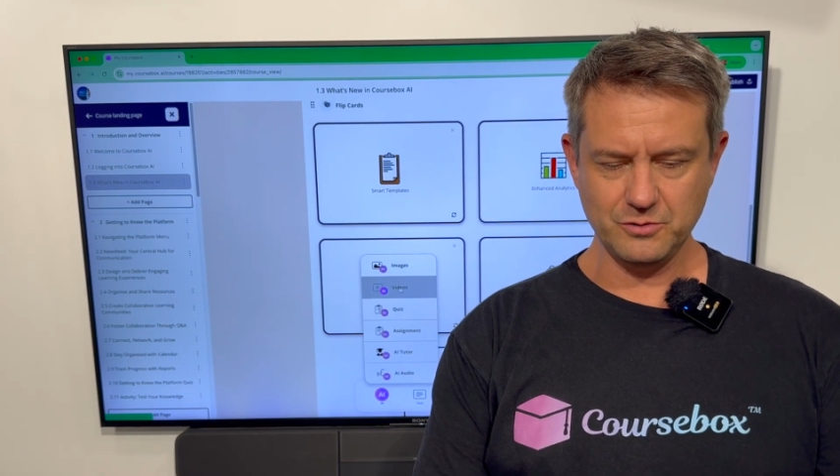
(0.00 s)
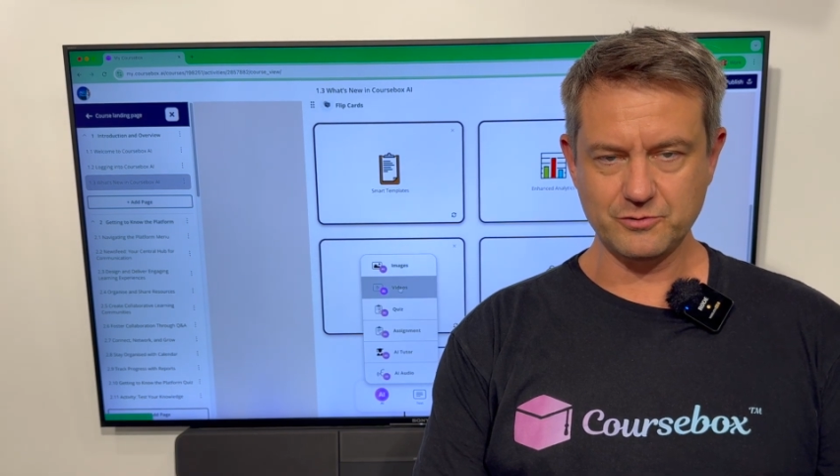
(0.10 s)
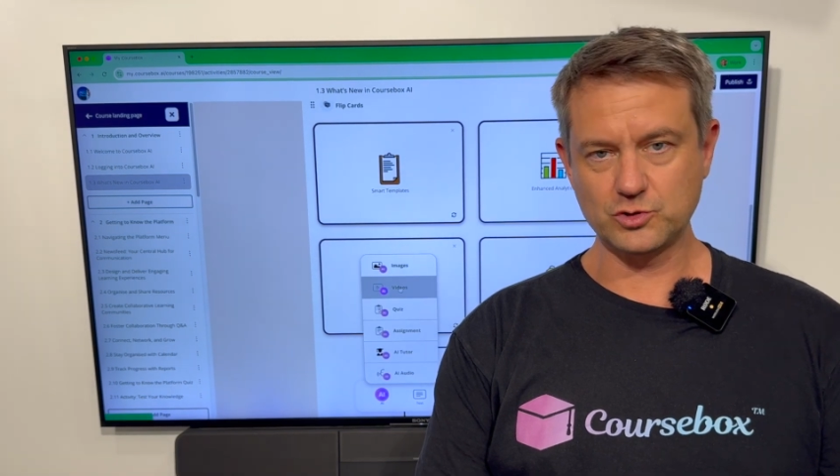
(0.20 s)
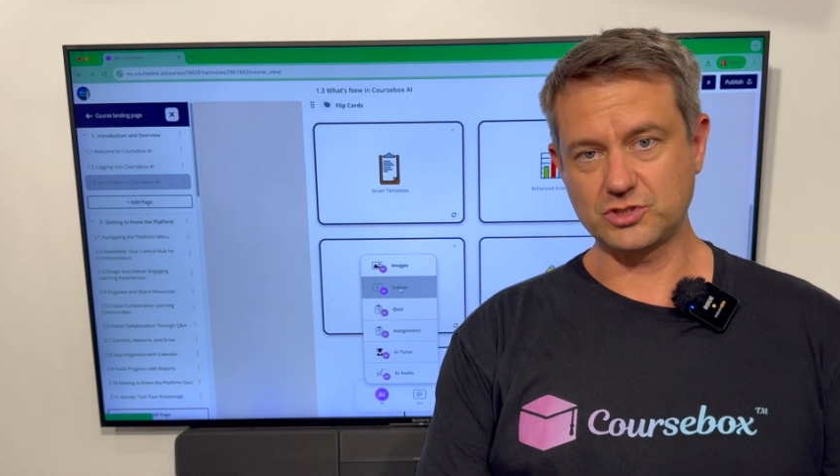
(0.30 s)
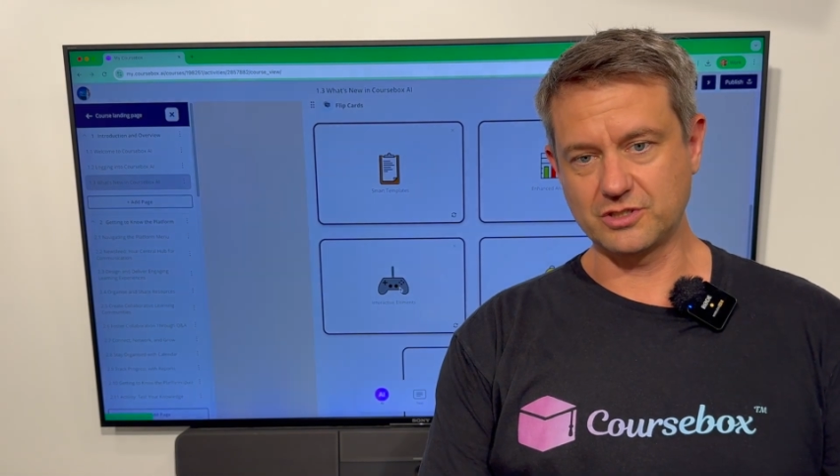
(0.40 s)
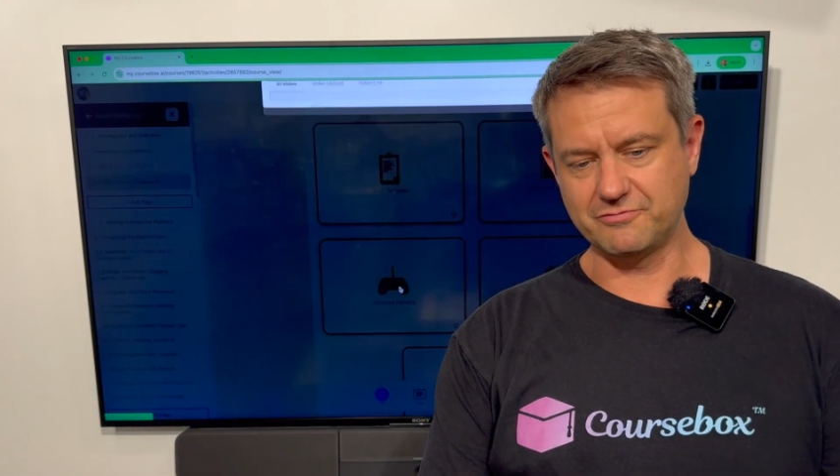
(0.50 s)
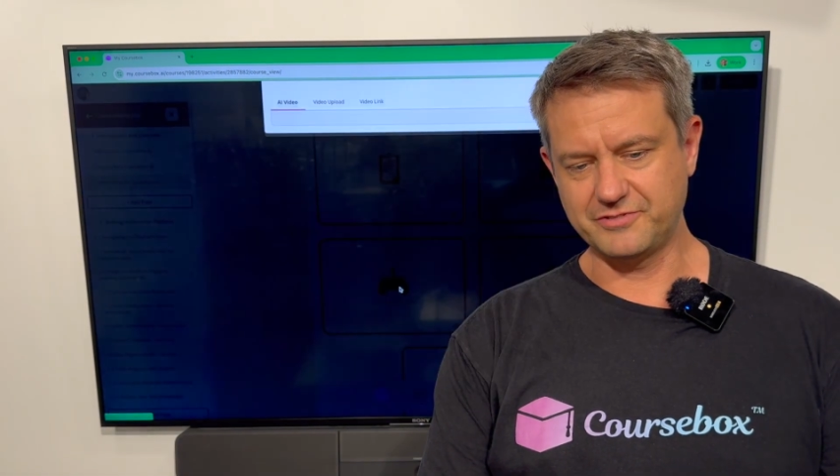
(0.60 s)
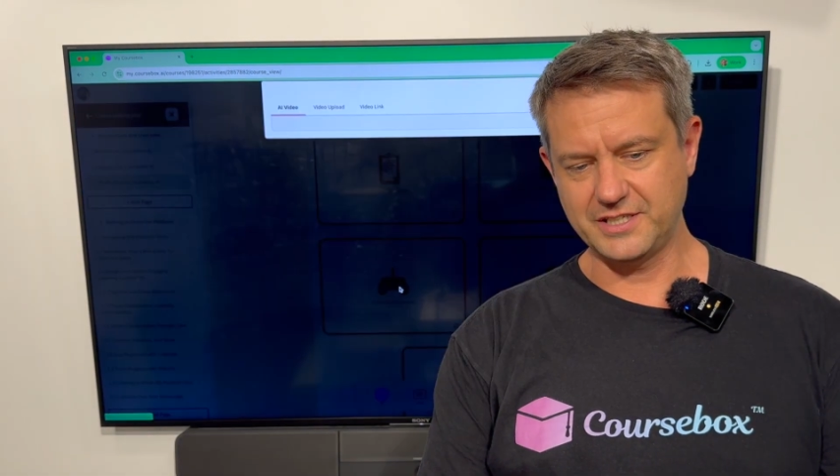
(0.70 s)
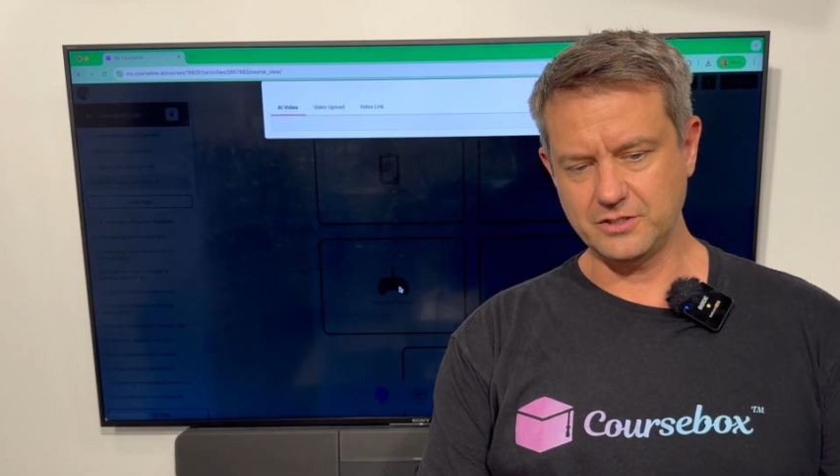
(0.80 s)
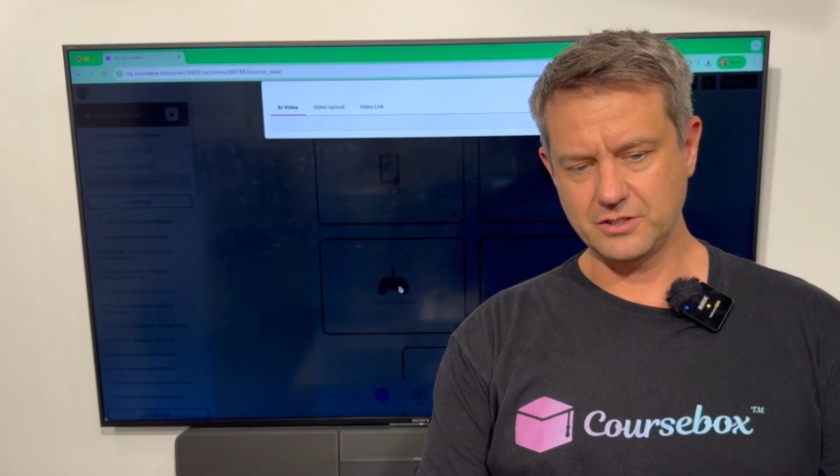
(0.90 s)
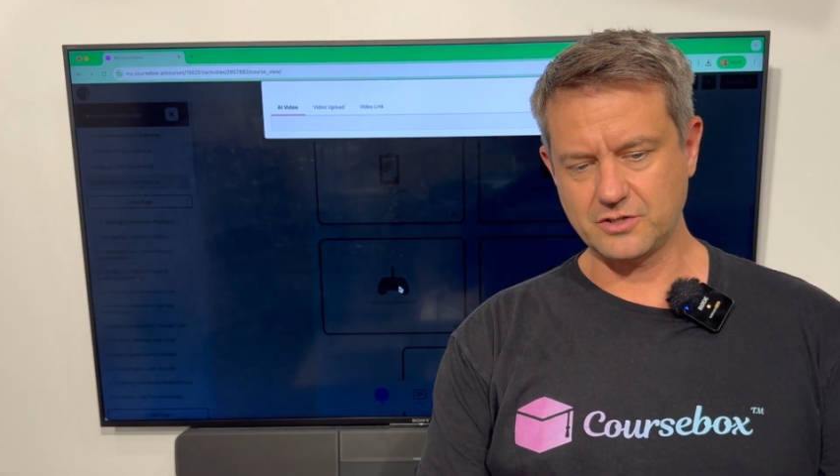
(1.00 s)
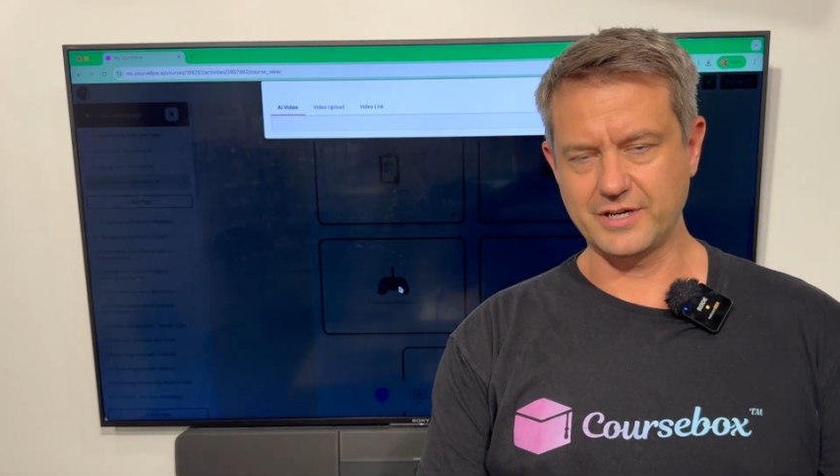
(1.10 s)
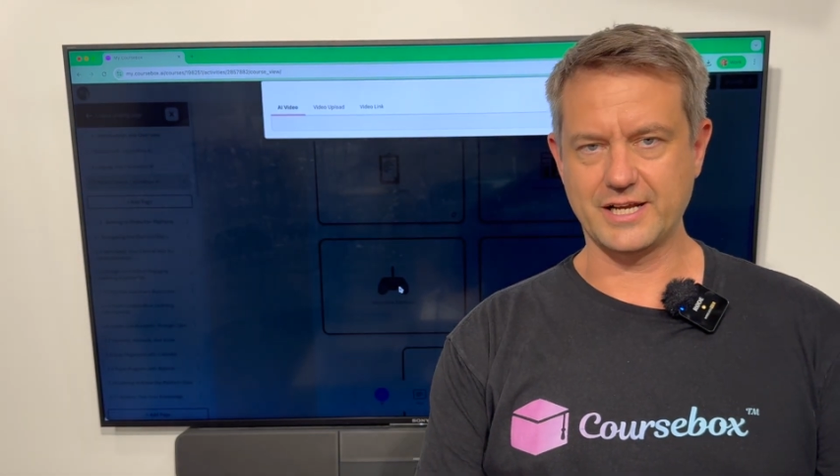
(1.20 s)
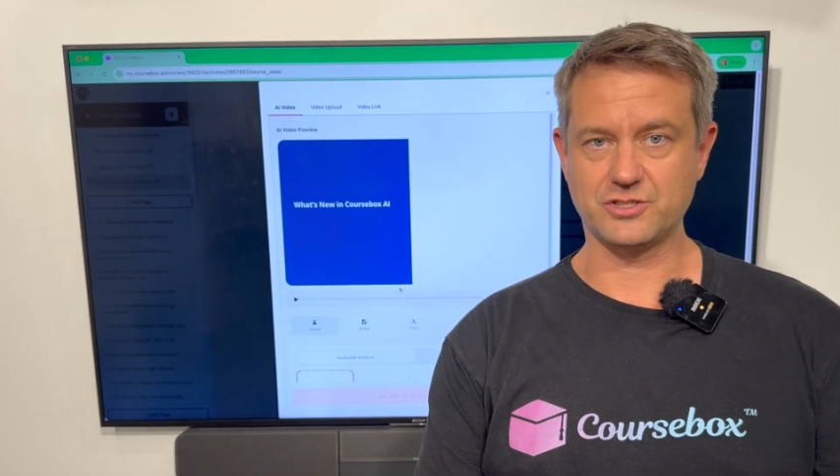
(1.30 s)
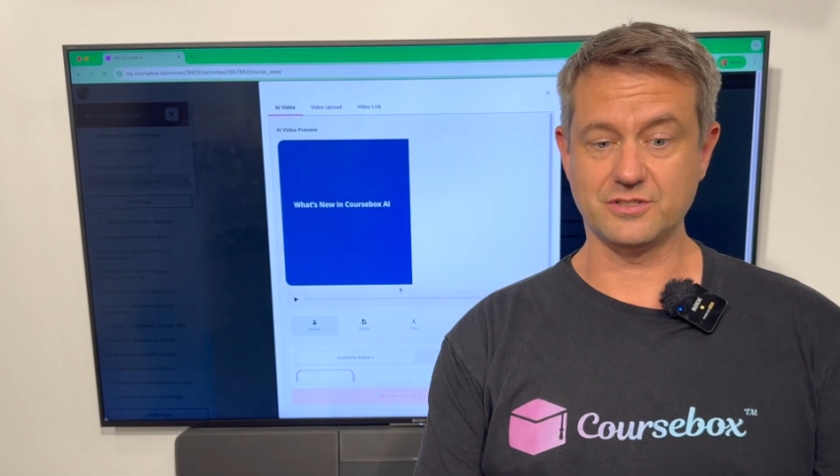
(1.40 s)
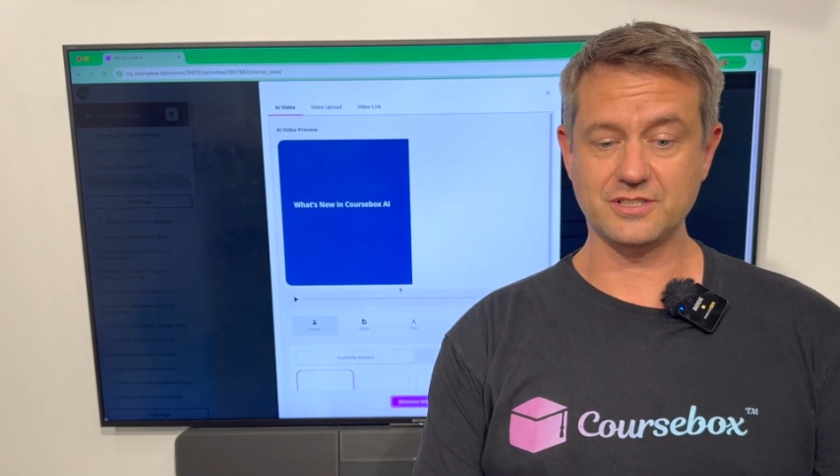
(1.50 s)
we've also got video creation.